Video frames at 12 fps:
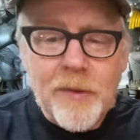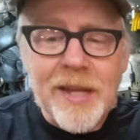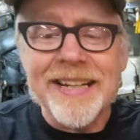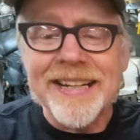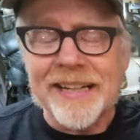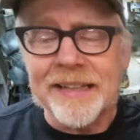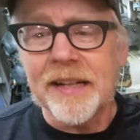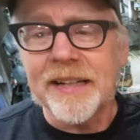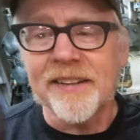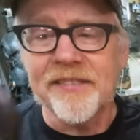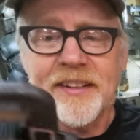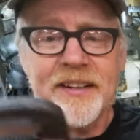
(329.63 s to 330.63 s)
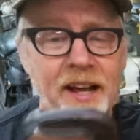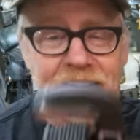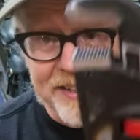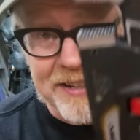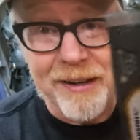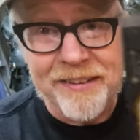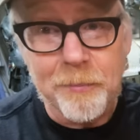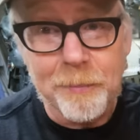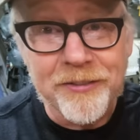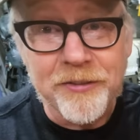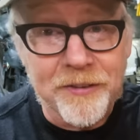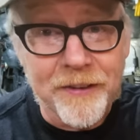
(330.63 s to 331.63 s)
again, like I said, Husky makes a
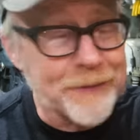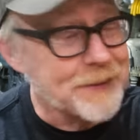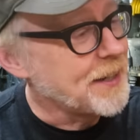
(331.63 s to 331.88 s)
bunch of different